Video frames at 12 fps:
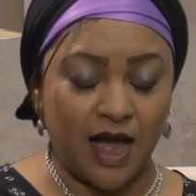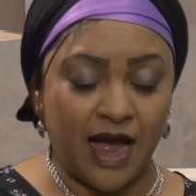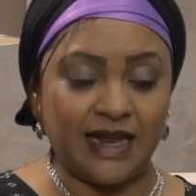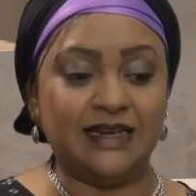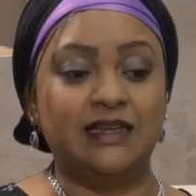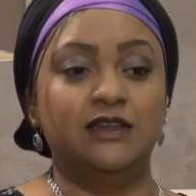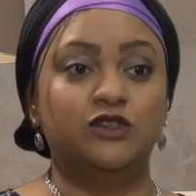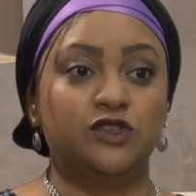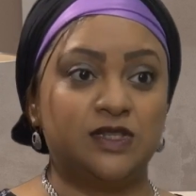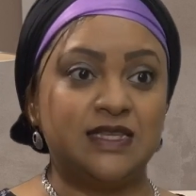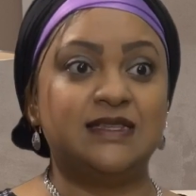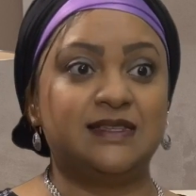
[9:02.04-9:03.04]
I need to
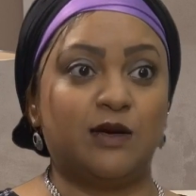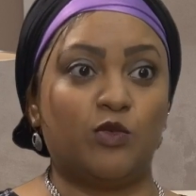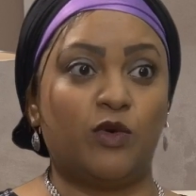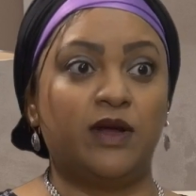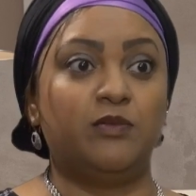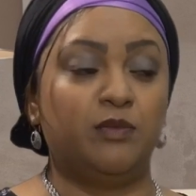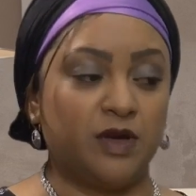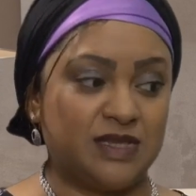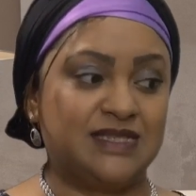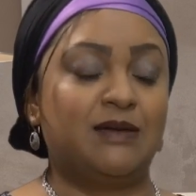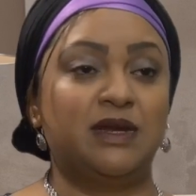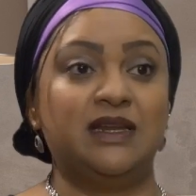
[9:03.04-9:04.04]
see someone,
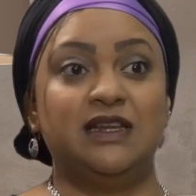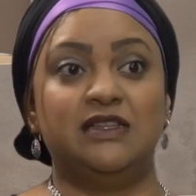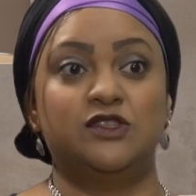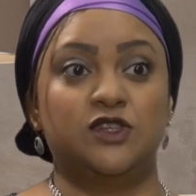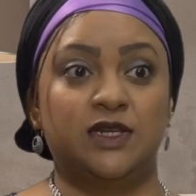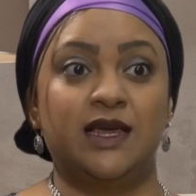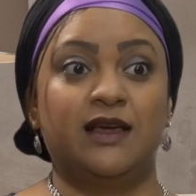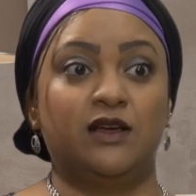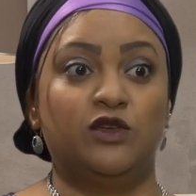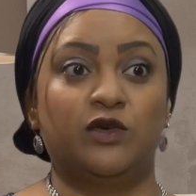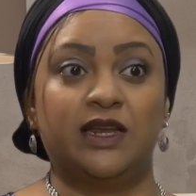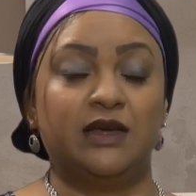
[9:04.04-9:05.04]
because somebody needs to take a
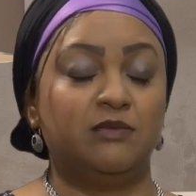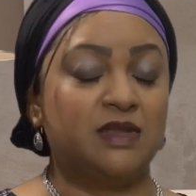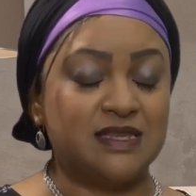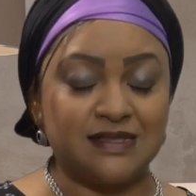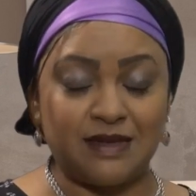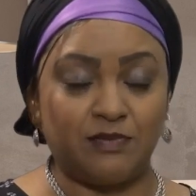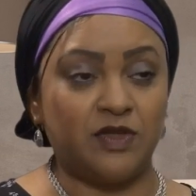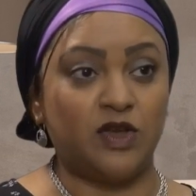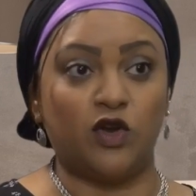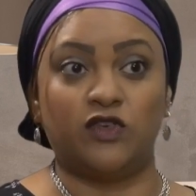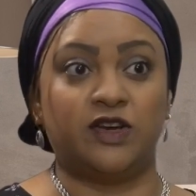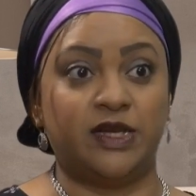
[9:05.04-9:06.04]
look at him. There's
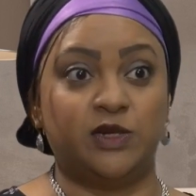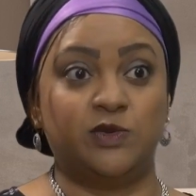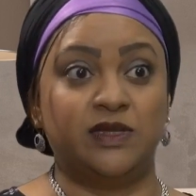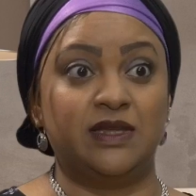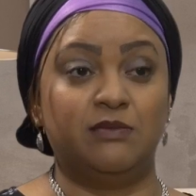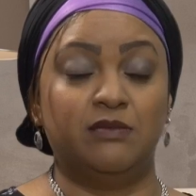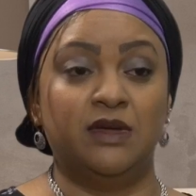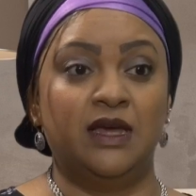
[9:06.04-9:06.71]
something not right with him.